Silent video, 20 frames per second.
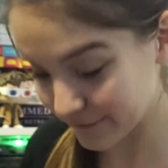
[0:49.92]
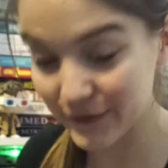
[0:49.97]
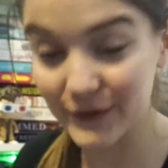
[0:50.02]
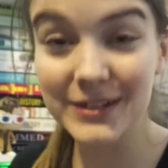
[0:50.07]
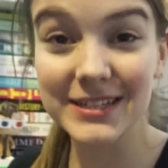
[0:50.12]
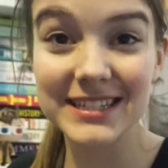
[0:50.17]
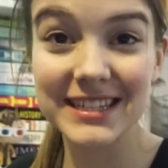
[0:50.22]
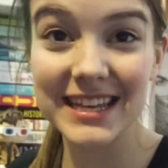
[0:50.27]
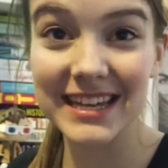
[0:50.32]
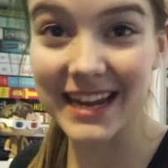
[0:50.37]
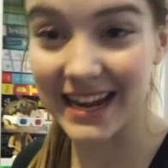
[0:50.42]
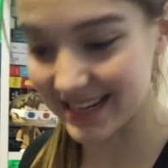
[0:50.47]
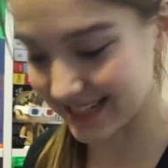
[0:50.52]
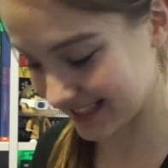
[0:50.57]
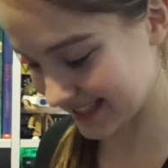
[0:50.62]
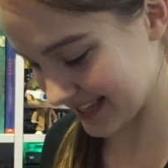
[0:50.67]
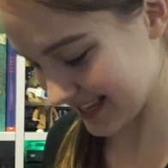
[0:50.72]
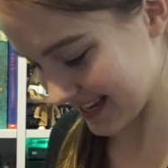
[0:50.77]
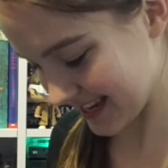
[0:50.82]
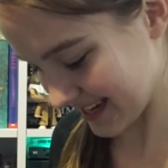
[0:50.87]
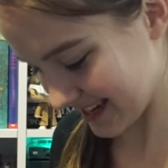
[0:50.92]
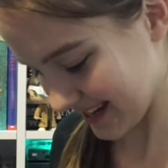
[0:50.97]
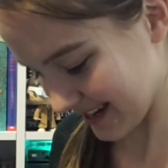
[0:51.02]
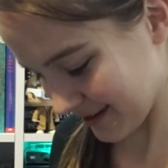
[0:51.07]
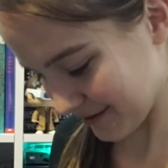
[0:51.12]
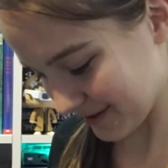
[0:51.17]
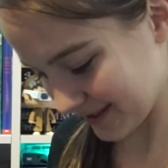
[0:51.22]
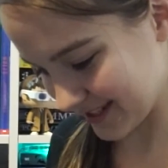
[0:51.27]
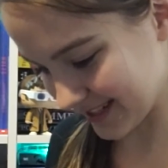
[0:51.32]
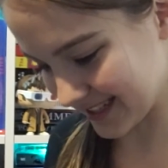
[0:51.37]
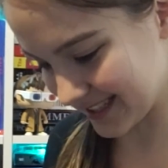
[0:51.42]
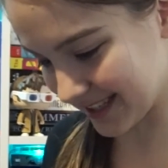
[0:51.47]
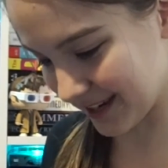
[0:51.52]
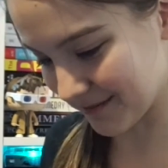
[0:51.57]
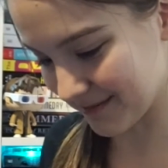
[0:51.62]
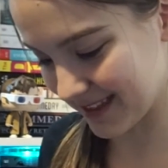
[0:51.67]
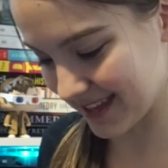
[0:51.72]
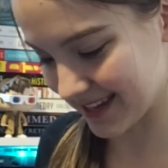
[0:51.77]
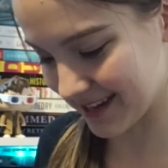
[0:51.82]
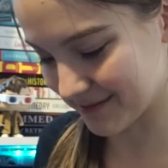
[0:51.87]
first thing I see, which is
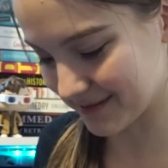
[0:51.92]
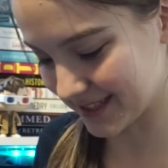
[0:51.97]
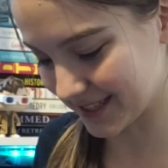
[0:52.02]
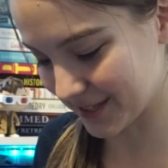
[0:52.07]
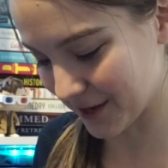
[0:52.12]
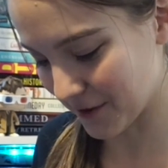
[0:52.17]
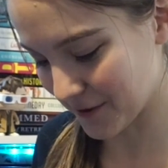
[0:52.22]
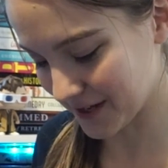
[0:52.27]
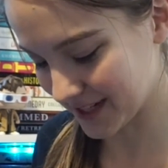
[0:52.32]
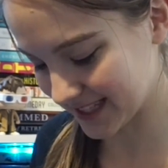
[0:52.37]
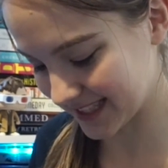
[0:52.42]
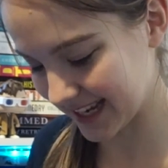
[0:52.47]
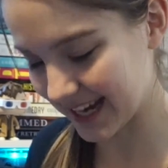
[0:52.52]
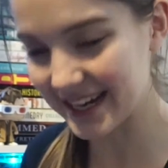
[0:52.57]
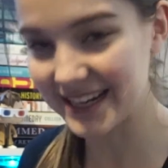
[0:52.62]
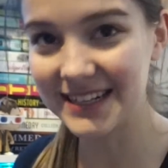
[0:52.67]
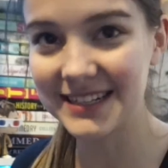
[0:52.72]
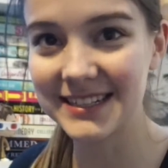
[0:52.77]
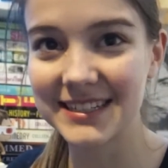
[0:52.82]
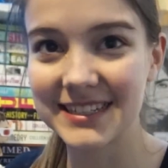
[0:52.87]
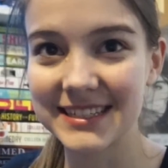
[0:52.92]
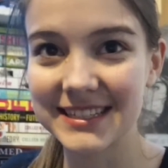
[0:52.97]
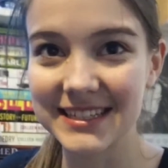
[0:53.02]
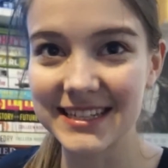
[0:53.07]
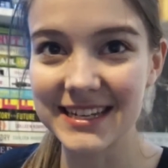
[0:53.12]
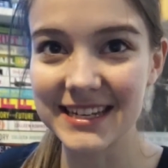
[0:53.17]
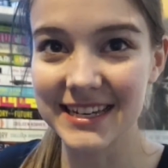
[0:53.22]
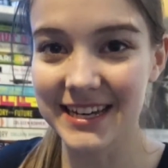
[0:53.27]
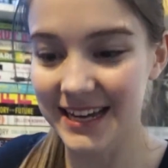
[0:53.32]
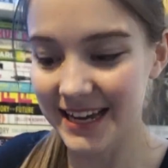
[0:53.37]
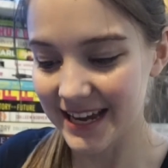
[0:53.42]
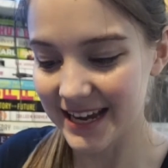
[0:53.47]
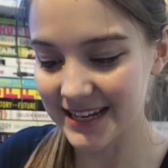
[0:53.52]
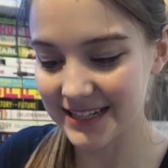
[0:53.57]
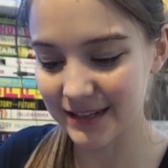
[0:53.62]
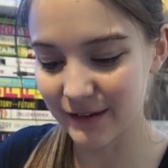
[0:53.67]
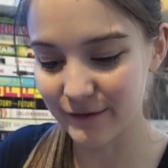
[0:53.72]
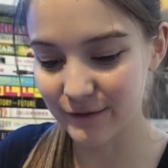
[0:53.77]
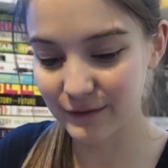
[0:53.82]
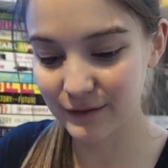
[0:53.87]
something I'm so excited to see,
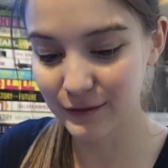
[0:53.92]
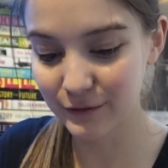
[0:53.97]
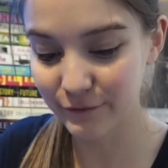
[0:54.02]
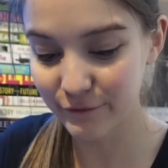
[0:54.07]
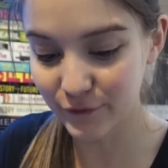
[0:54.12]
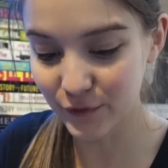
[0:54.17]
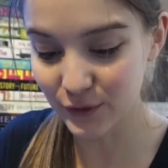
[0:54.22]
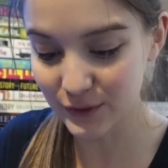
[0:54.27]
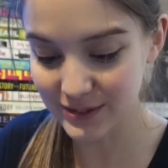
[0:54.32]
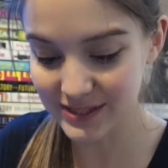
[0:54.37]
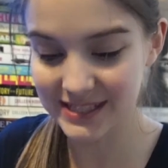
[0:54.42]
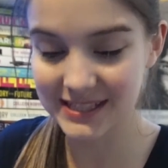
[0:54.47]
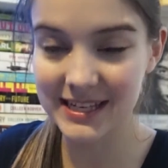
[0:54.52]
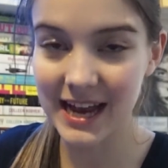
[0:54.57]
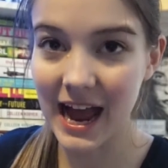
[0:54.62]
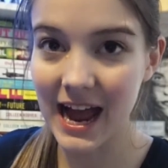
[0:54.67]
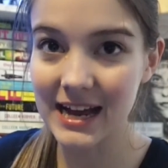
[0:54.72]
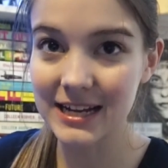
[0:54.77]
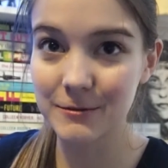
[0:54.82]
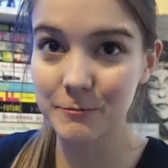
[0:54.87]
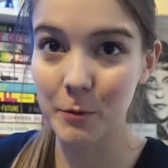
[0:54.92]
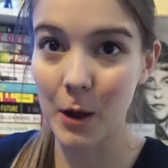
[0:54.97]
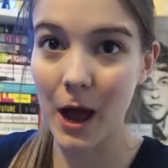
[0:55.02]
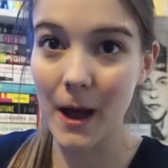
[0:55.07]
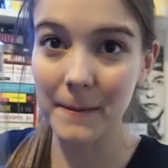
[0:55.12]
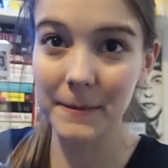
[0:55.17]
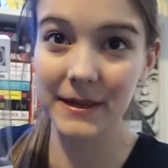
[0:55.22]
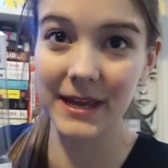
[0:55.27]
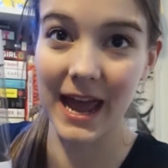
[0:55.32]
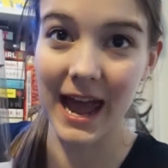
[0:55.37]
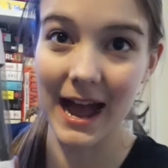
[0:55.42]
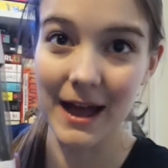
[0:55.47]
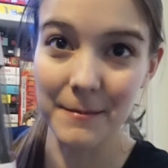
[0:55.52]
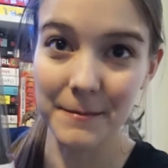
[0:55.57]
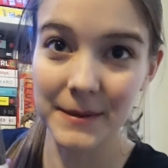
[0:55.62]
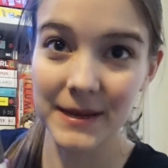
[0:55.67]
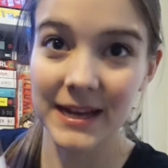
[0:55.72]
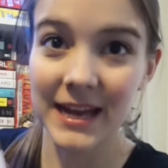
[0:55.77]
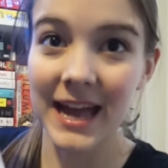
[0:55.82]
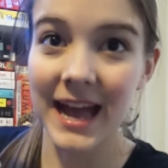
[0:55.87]
is a full-size pop
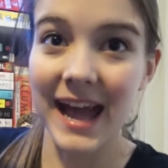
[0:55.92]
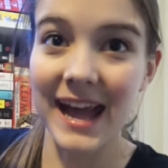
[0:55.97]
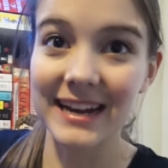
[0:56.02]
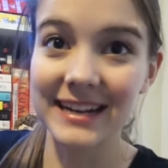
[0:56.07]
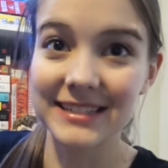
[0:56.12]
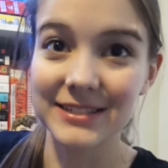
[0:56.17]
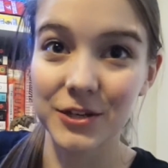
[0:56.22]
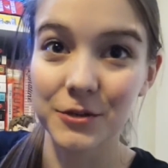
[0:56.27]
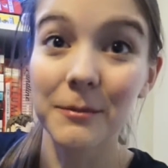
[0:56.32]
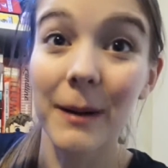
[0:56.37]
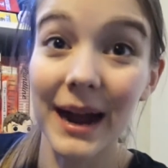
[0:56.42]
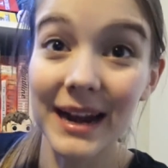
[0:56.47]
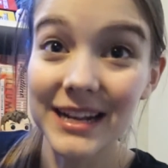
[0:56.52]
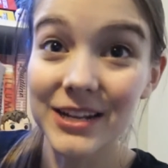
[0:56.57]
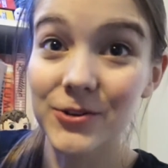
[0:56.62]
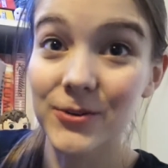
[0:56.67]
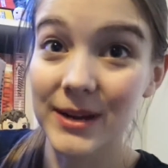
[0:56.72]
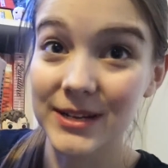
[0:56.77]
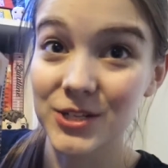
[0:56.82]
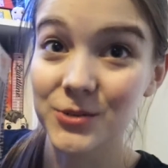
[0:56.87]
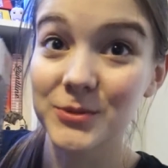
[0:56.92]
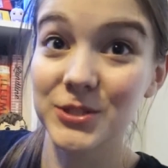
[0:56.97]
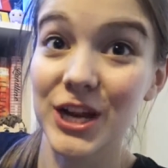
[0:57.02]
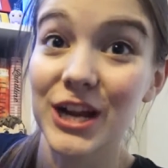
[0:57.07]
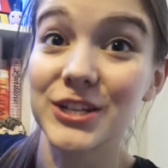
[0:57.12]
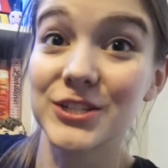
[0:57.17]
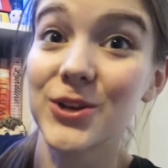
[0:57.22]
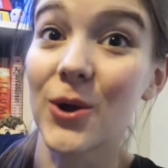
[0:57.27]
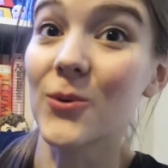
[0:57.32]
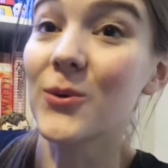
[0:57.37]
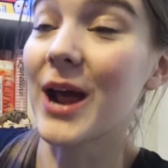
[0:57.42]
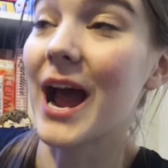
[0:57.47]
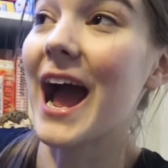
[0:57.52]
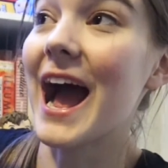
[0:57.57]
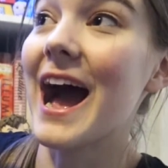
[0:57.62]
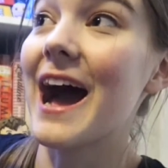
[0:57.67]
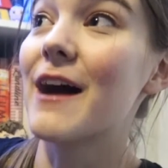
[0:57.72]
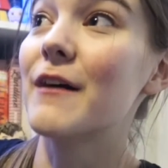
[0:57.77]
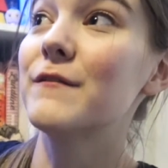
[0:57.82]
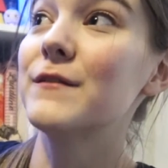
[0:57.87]
cap, and it's Hermione Granger, which I don't
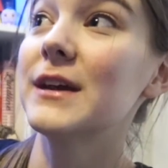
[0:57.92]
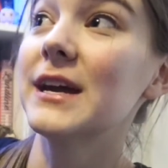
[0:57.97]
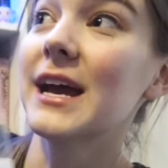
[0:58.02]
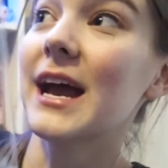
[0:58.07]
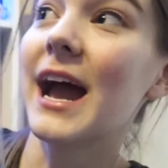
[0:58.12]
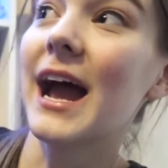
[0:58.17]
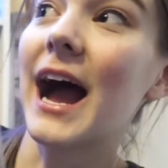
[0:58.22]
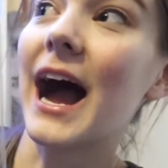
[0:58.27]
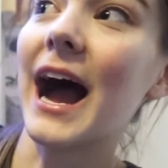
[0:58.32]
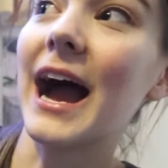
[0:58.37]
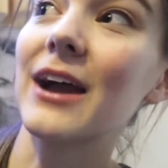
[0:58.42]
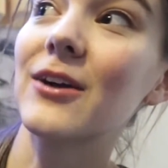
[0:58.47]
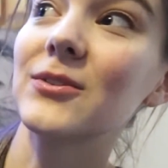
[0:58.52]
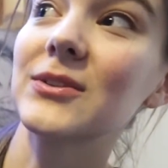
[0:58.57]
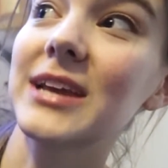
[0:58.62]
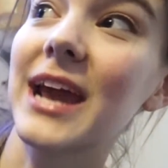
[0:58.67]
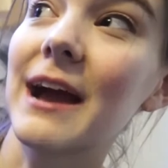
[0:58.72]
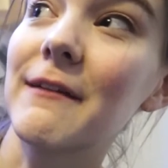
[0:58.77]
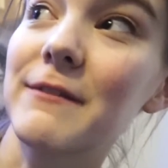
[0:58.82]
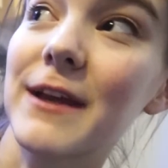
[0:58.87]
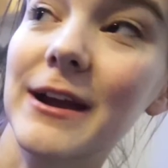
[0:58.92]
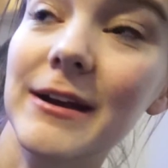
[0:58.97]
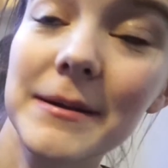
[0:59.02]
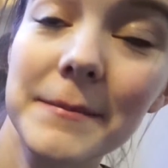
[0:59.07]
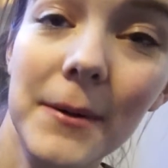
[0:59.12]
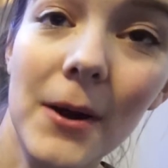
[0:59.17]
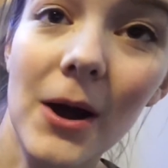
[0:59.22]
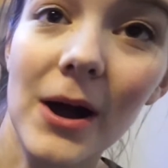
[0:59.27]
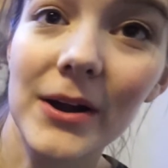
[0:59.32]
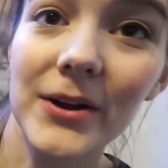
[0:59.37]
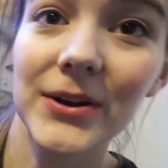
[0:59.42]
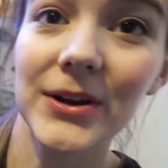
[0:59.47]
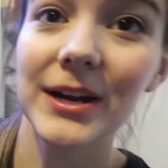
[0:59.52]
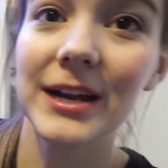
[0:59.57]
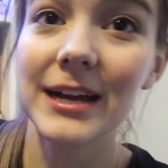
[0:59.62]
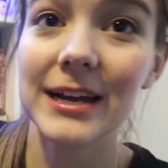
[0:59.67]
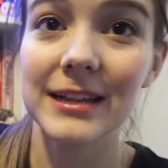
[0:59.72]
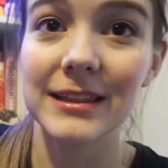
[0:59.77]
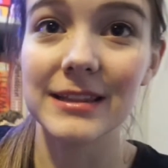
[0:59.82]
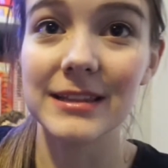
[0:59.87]
have. I only have Harry Potter,
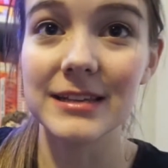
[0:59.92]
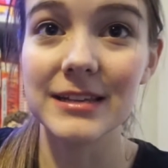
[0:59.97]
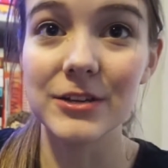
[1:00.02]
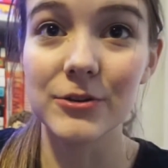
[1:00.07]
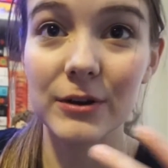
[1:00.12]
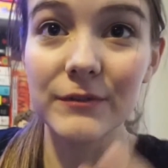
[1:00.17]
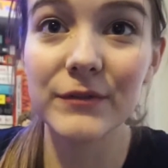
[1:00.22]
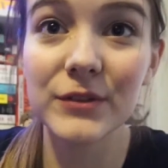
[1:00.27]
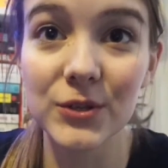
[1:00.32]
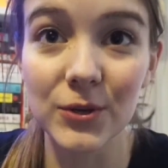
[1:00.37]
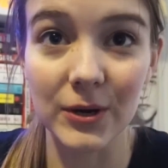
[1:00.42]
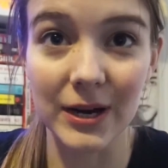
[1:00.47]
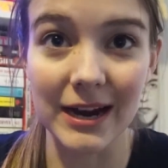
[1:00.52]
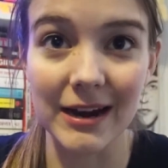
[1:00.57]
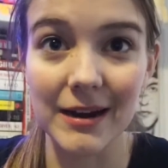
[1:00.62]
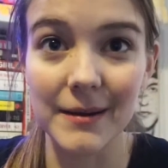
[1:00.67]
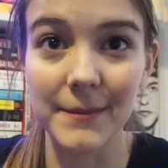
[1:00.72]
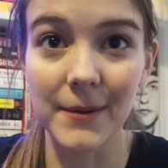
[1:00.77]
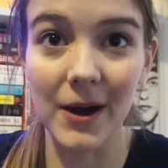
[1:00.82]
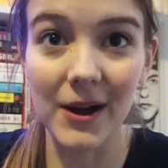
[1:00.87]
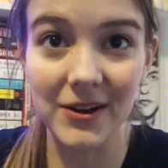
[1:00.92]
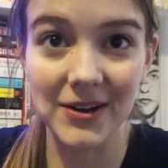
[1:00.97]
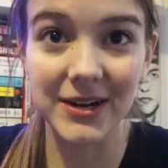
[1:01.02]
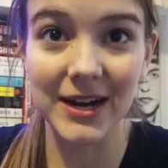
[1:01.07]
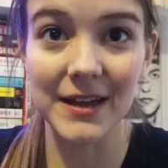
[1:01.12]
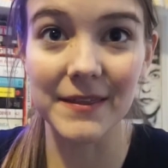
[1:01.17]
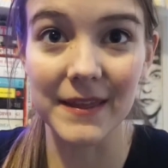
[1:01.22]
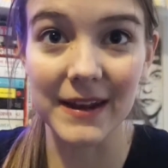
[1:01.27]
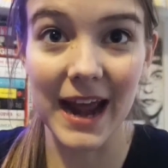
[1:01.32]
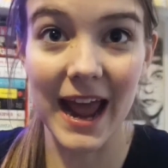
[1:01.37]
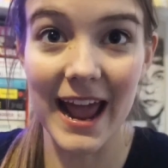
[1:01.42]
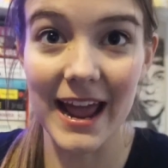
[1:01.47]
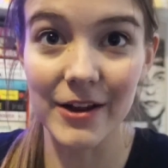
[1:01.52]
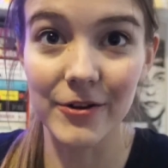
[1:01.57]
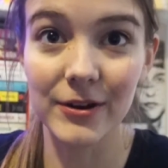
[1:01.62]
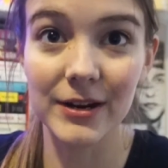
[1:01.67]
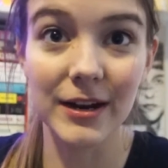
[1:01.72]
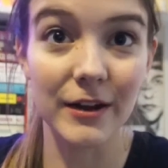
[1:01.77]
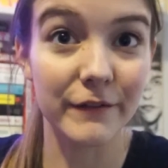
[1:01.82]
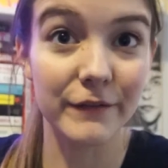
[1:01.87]
the Gryffindor Harry Potter, and then
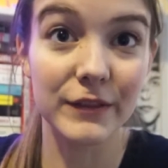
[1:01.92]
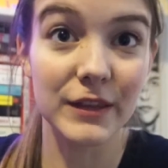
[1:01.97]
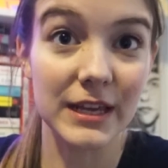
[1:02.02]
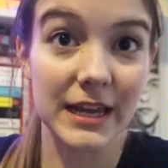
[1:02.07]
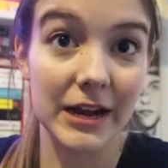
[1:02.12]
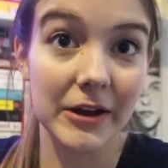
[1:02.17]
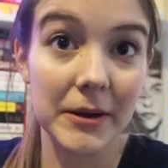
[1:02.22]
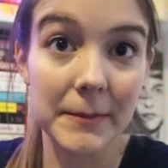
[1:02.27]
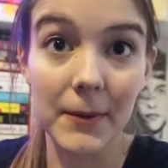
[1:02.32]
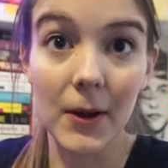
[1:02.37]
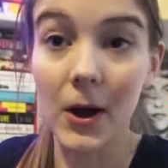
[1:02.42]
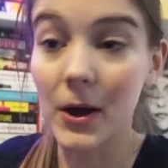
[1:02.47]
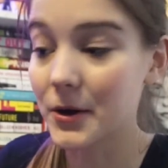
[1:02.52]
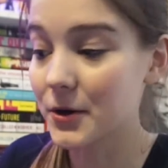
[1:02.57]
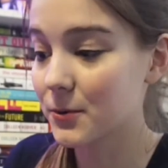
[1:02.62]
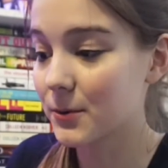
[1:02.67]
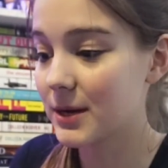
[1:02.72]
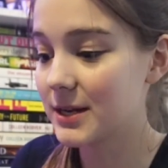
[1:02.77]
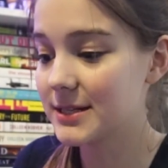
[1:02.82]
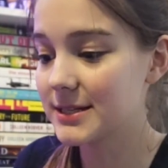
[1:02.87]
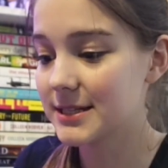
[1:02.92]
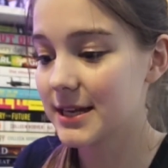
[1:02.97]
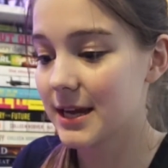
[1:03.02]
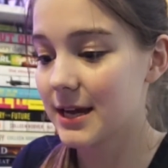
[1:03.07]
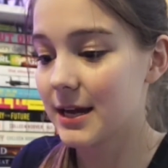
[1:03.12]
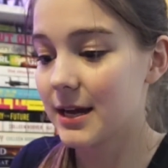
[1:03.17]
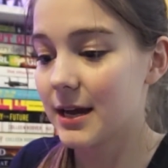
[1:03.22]
Hagrid of the Harry Potter ones.